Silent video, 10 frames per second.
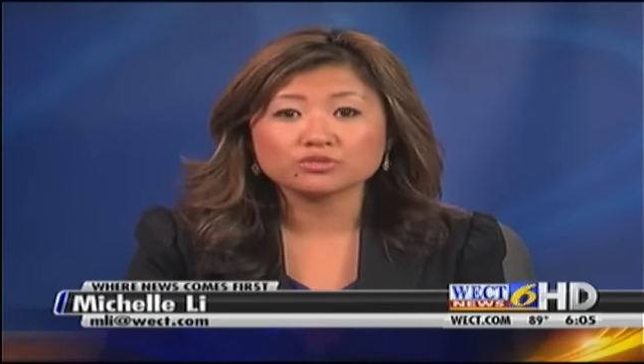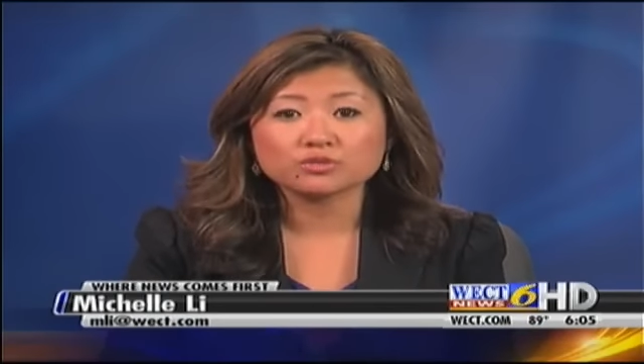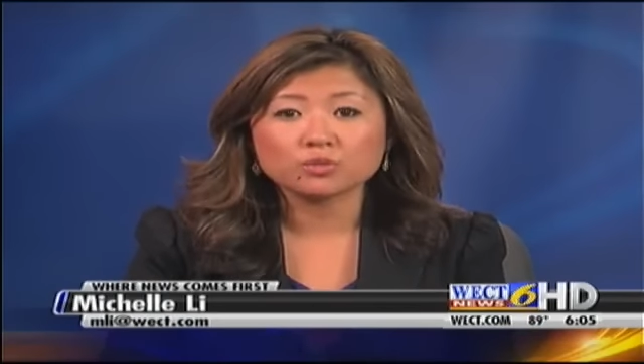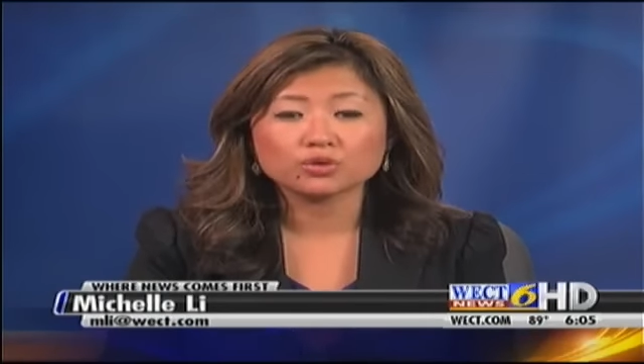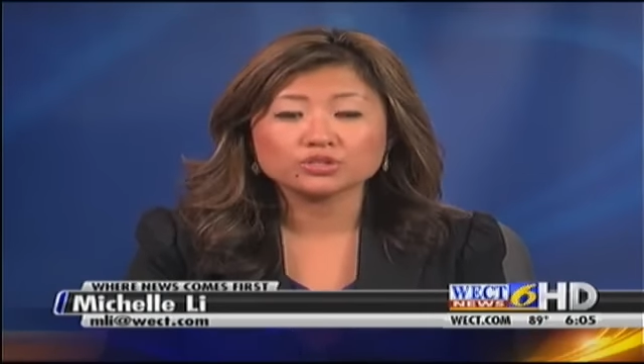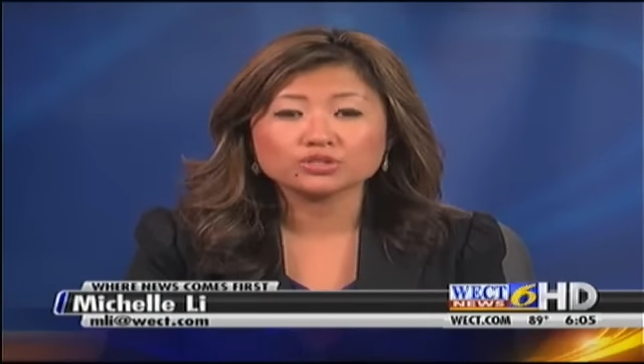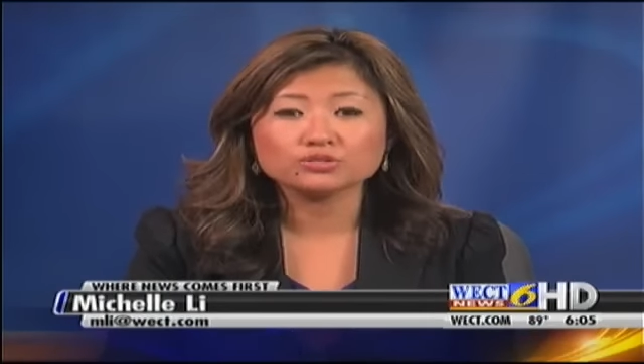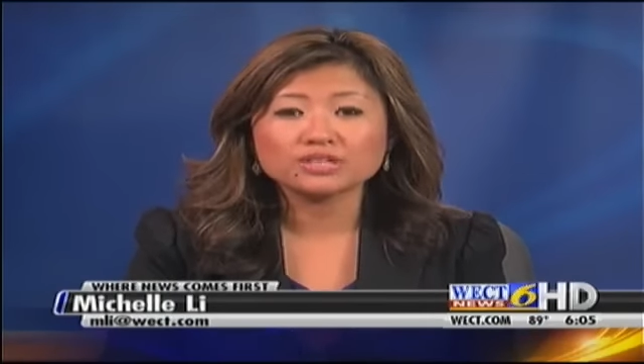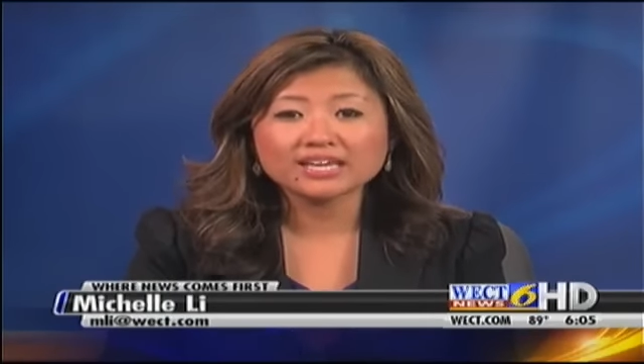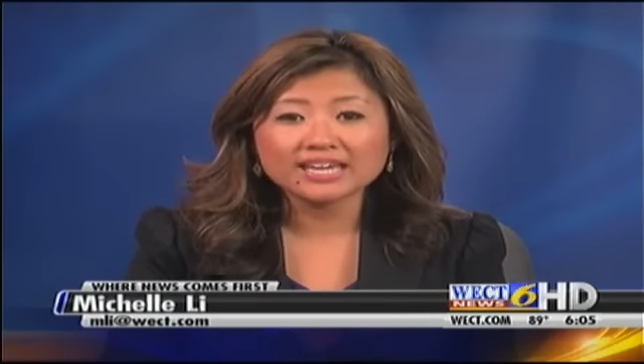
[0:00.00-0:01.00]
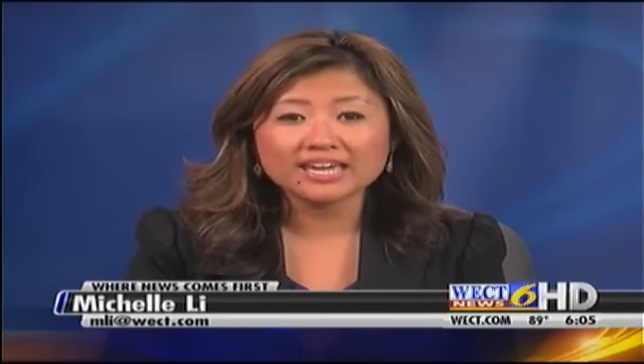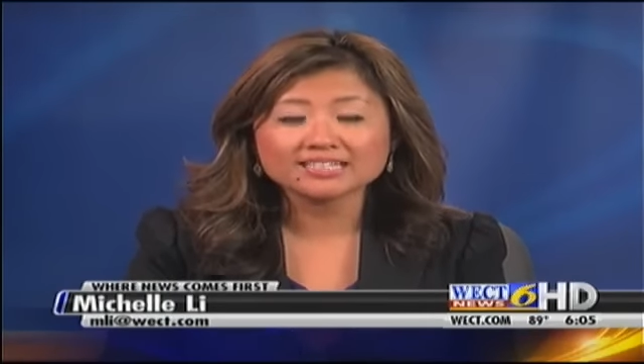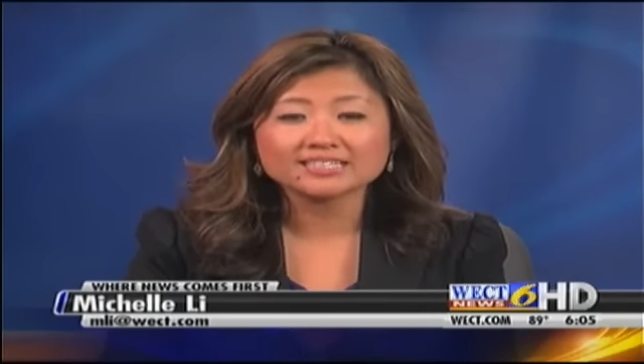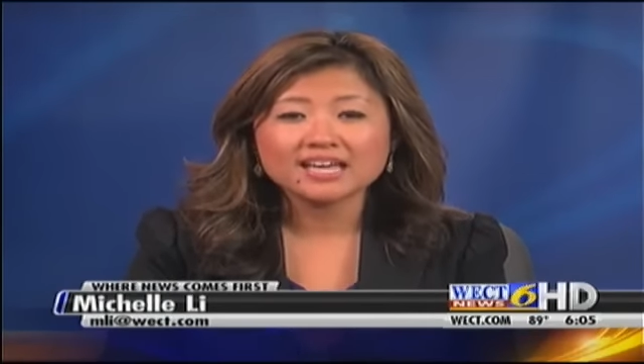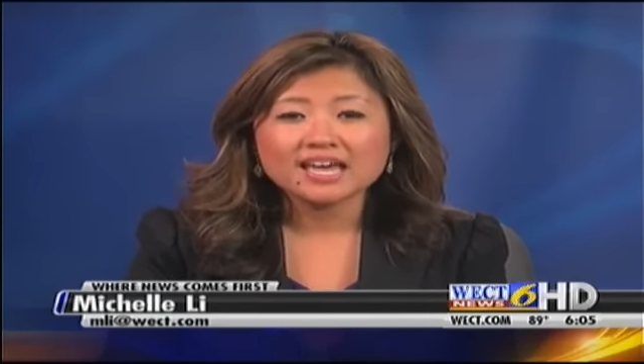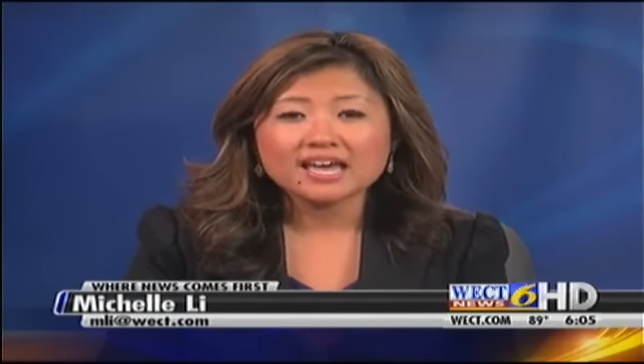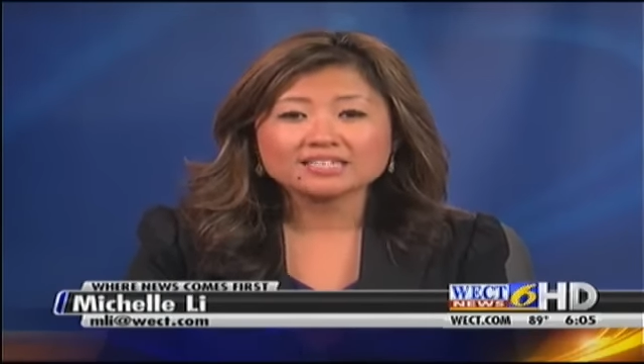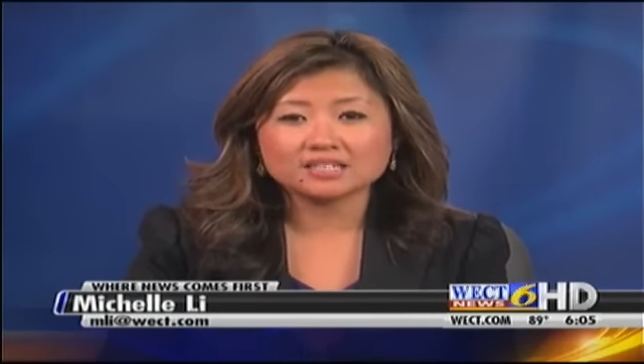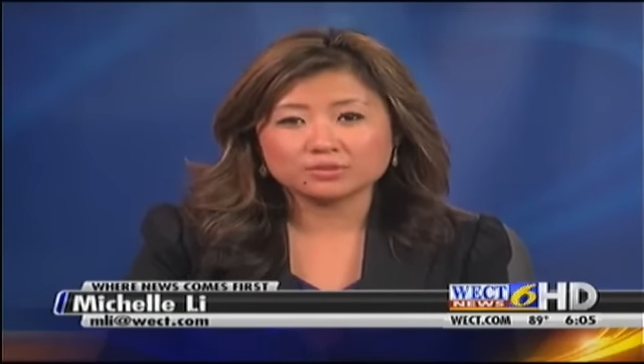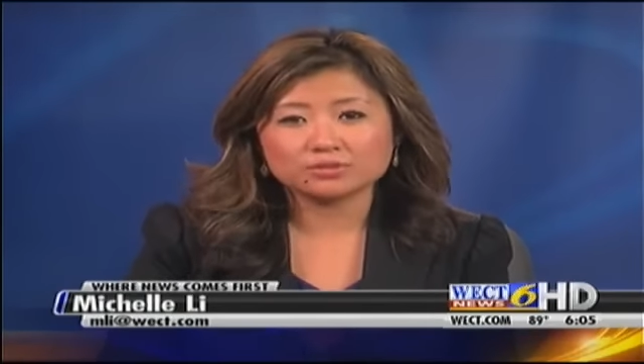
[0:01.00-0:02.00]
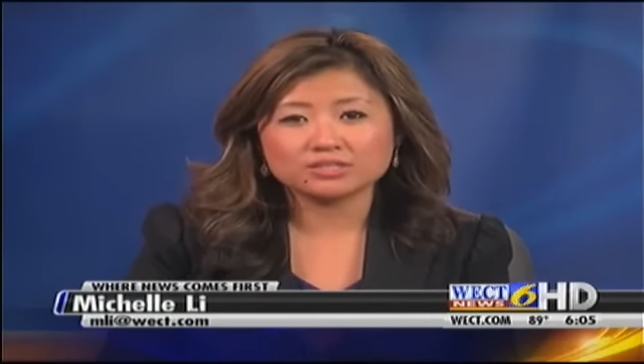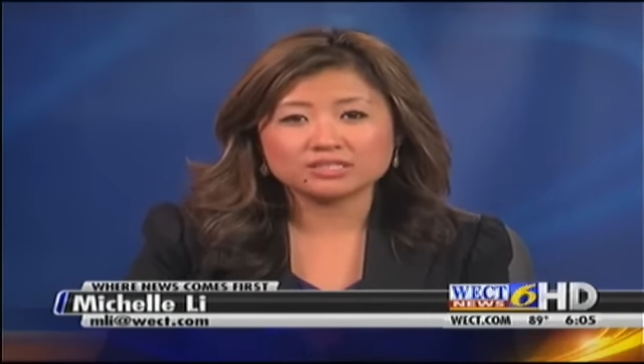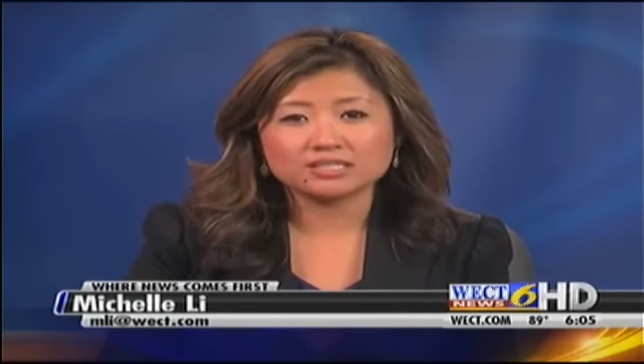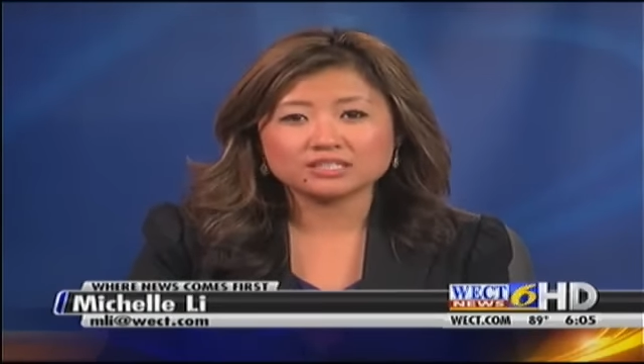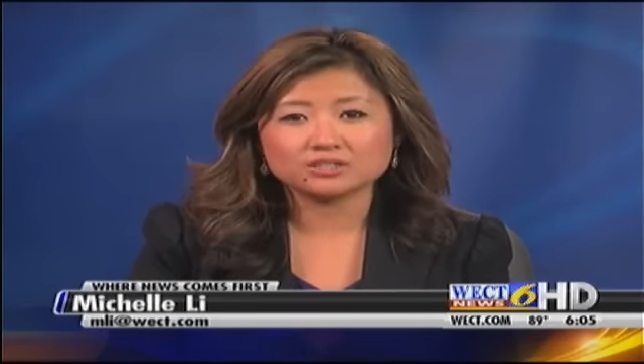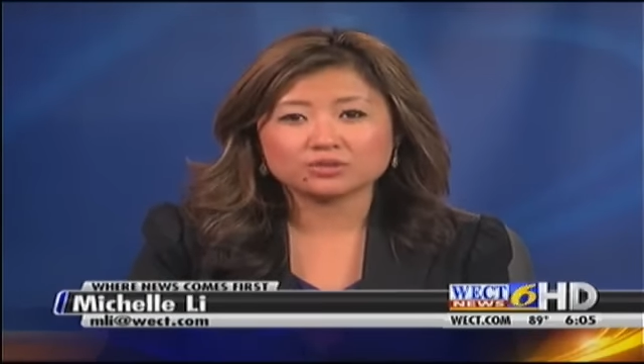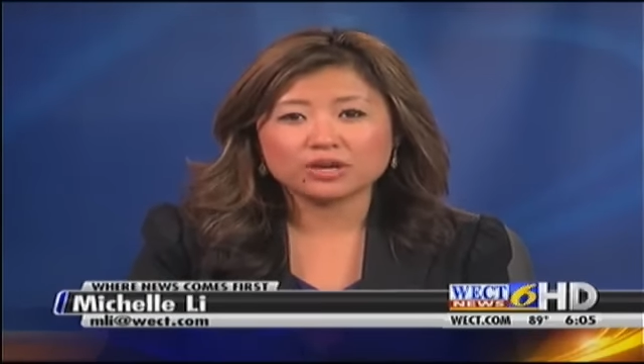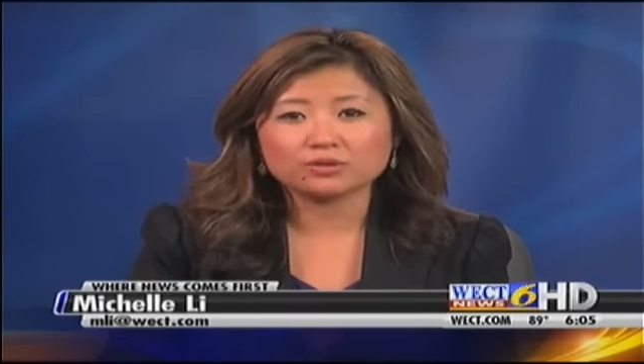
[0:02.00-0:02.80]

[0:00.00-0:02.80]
for more than 2 decades. As WECT's Craig